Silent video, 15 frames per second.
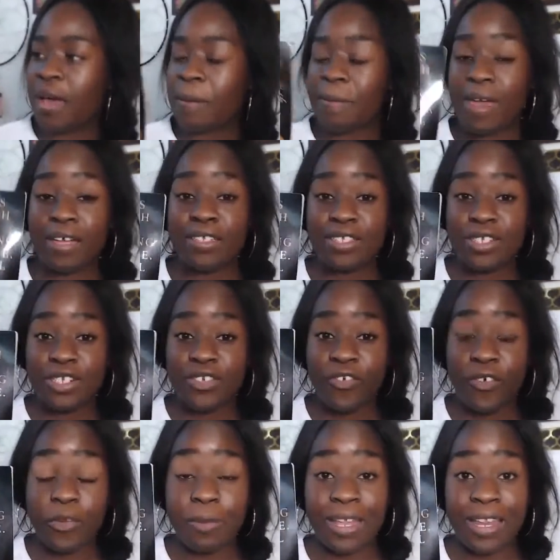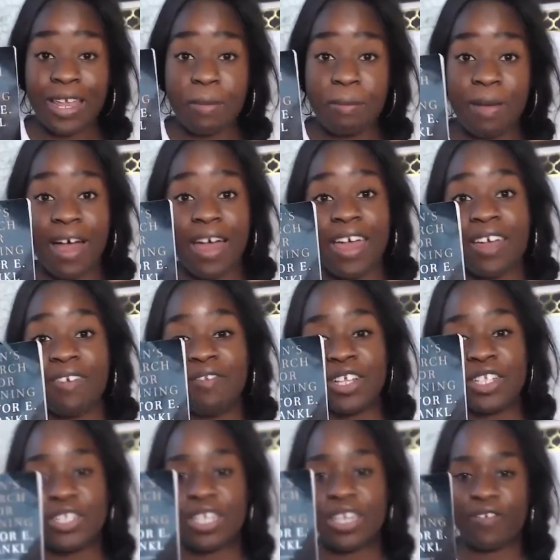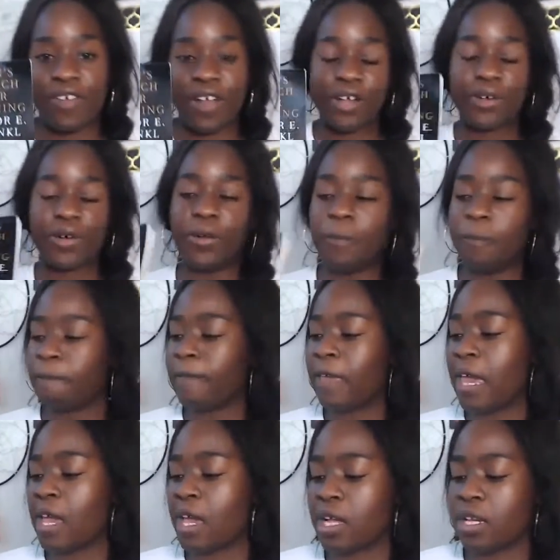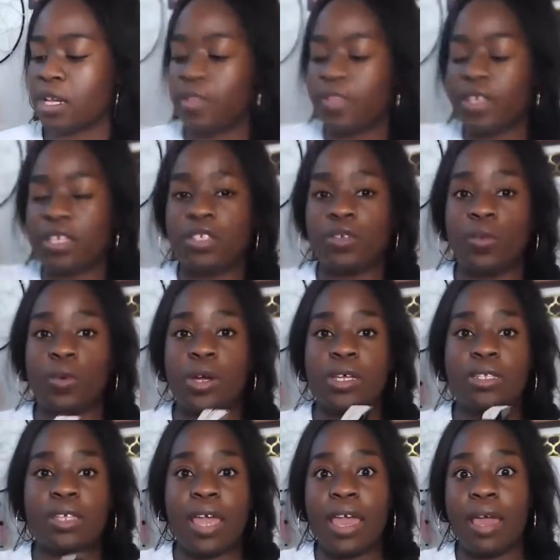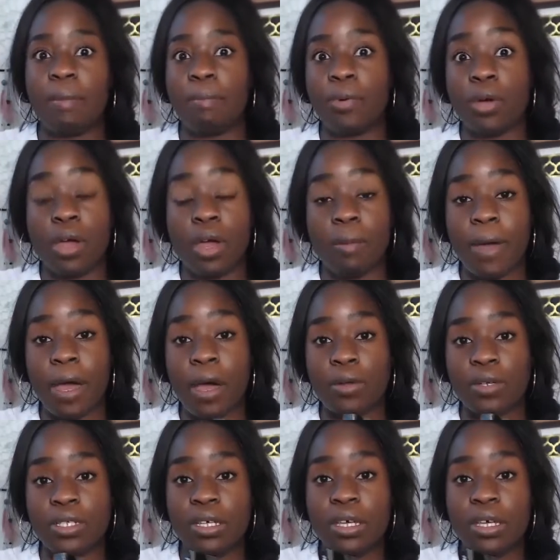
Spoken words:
Man's Search for Meaning by Victor Frankl, and this was a book about